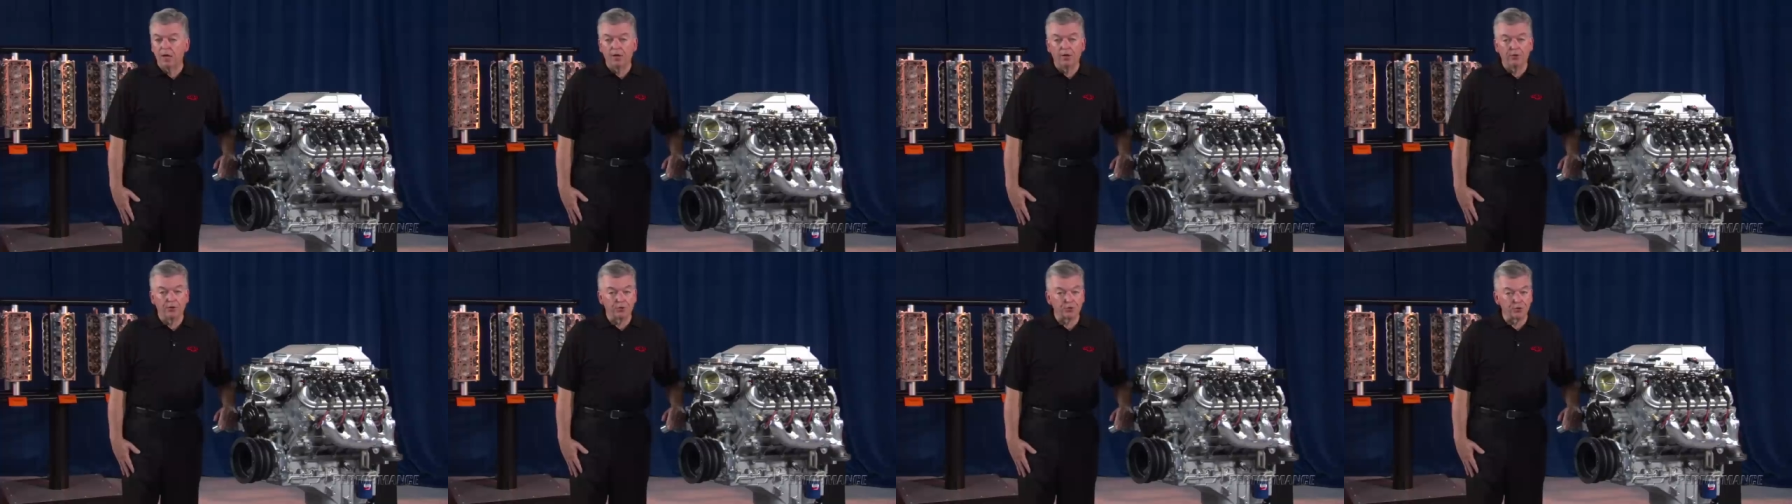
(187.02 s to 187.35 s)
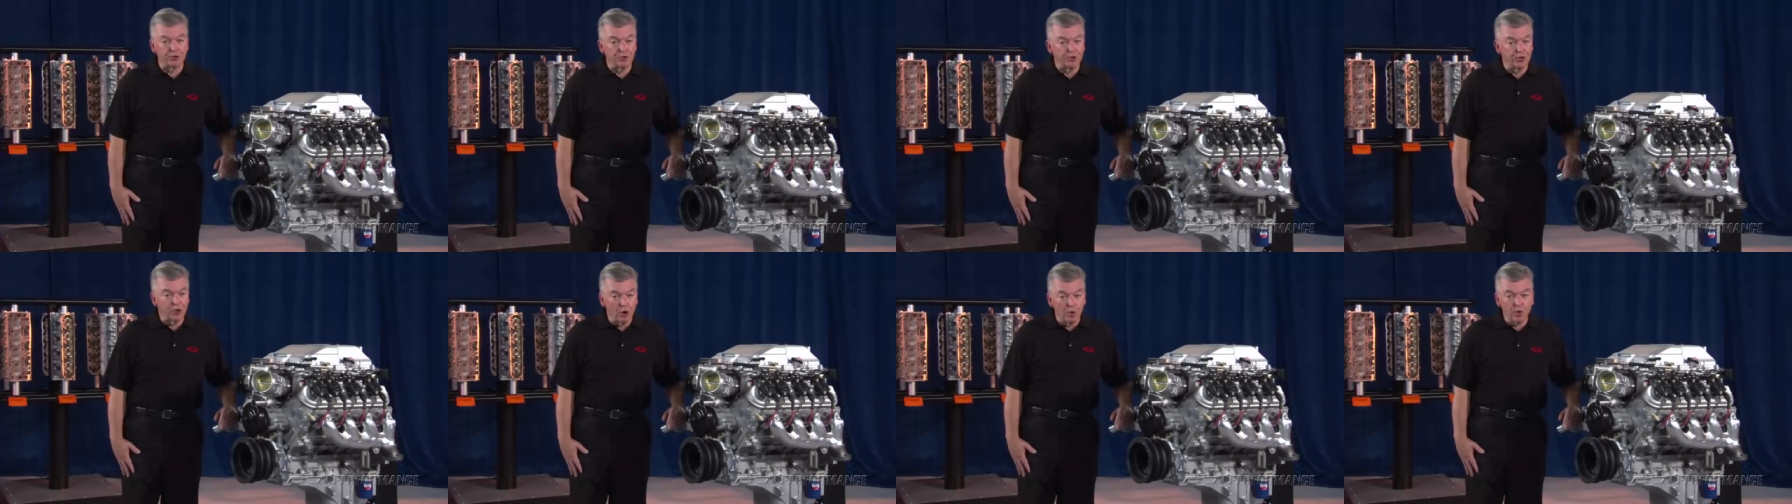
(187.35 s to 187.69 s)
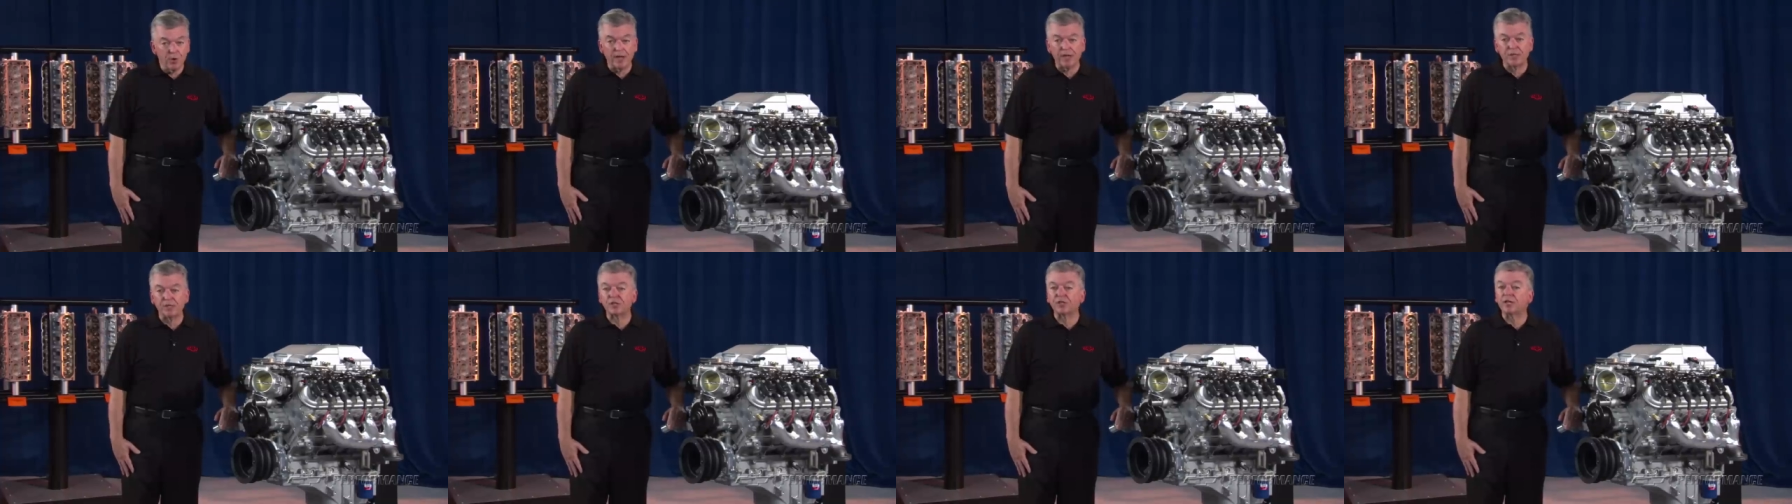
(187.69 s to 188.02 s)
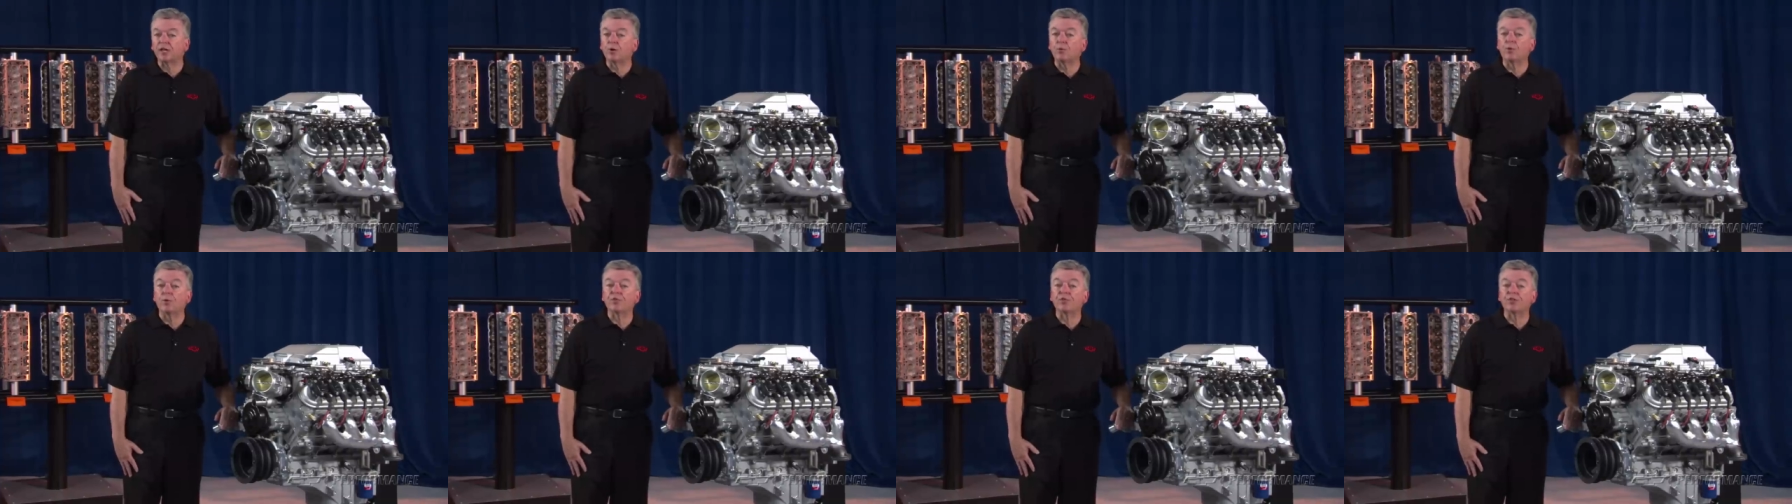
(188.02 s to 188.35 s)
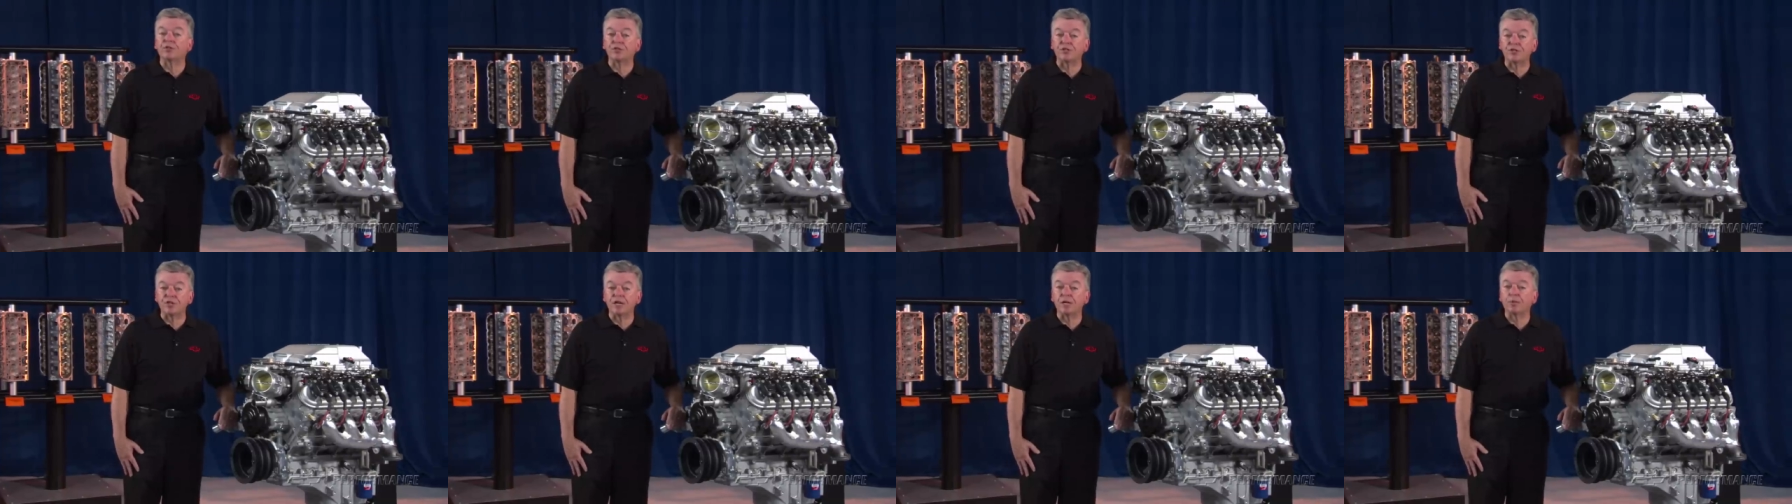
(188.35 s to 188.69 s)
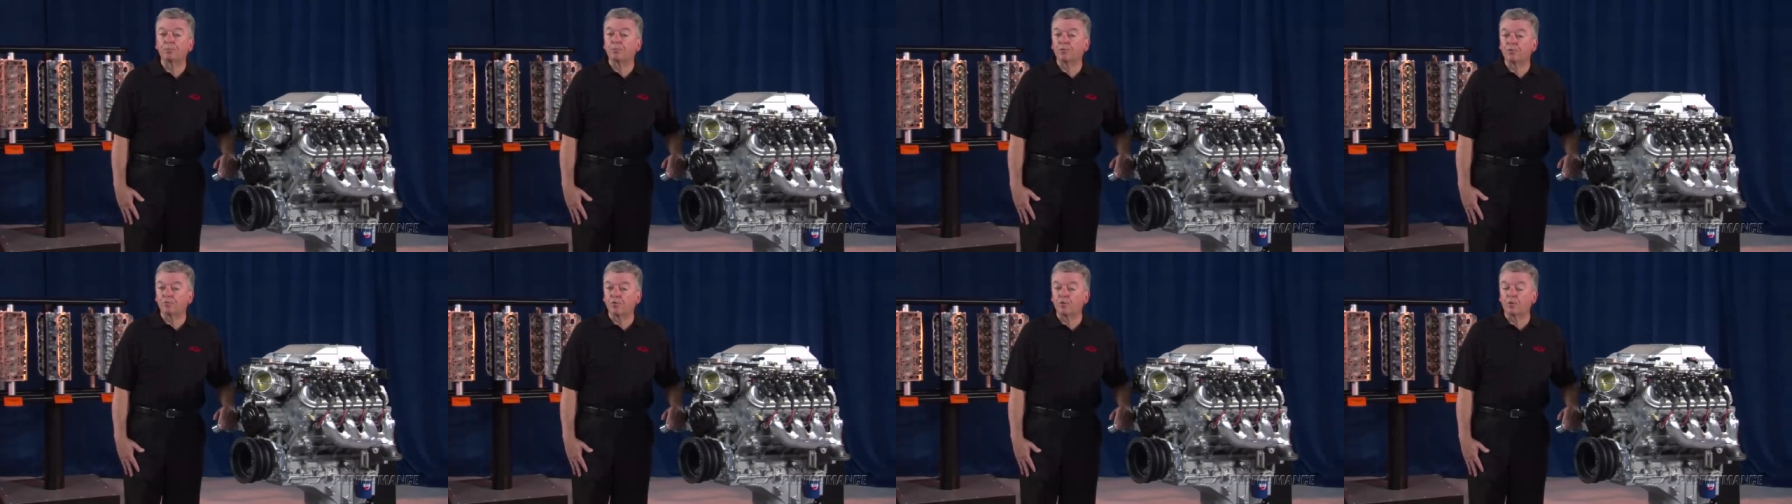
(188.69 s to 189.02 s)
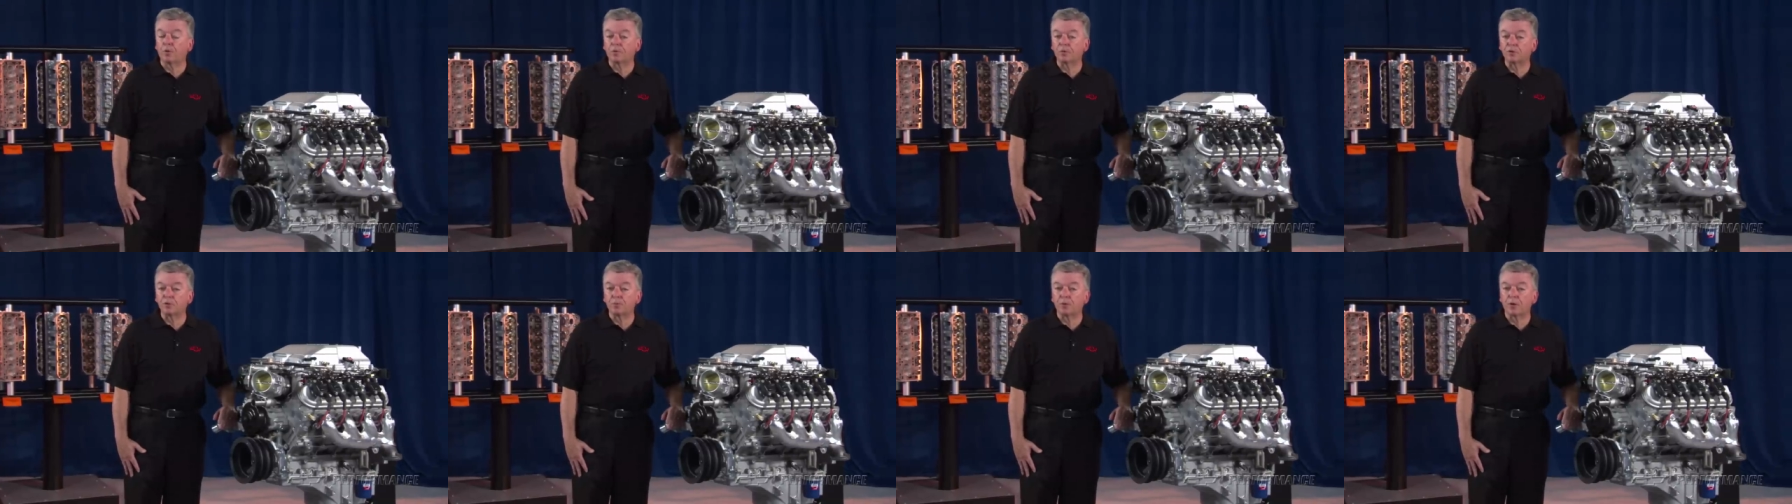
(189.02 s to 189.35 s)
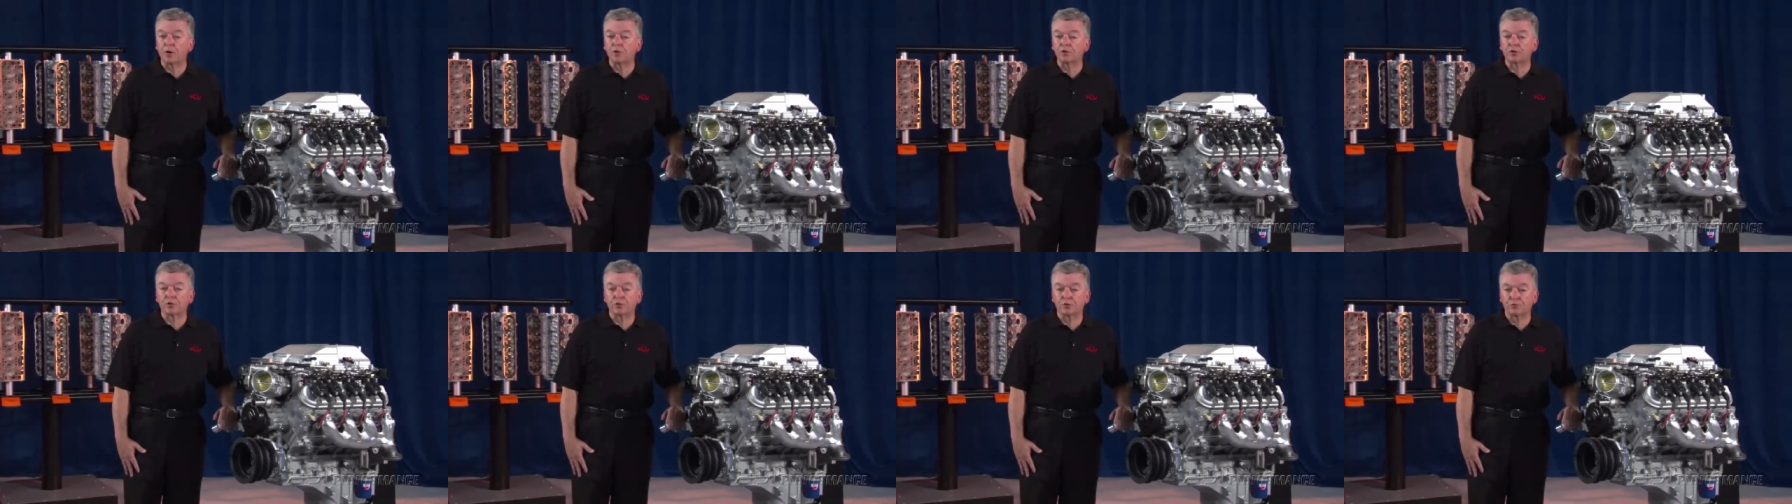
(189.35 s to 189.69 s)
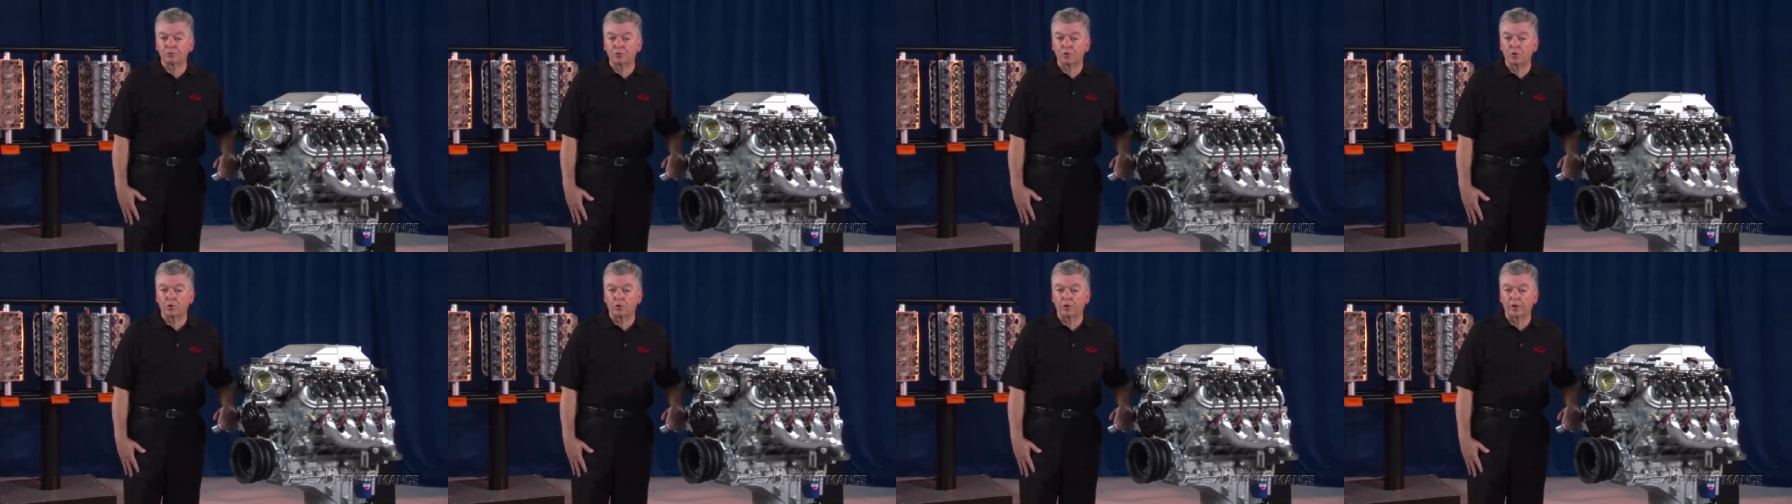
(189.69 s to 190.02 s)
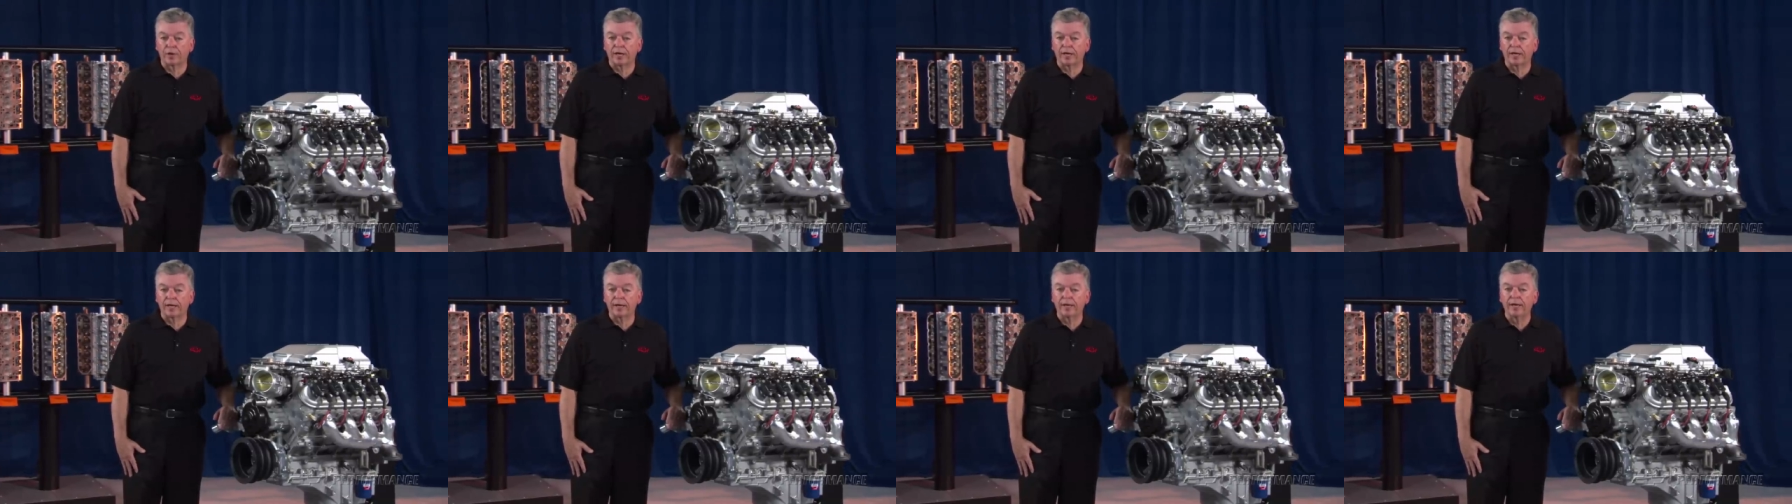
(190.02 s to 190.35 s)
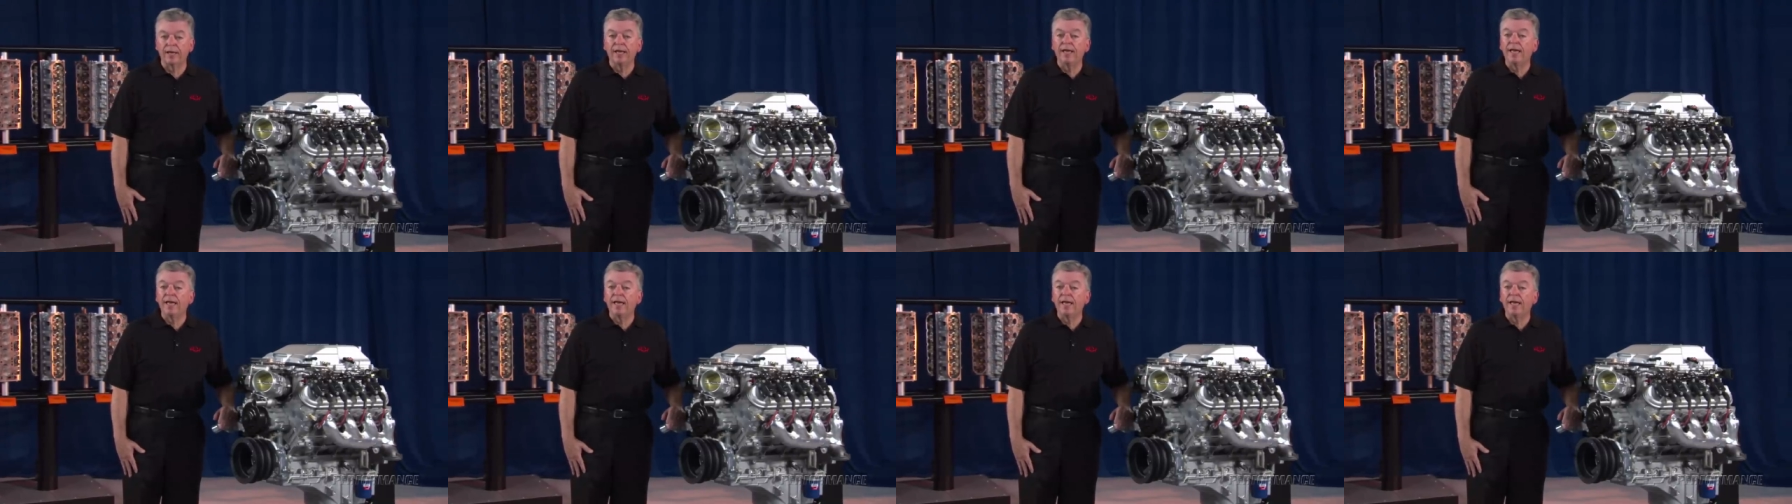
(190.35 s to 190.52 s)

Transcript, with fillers: There's no guessing with the GM Performance Parts Controller Kit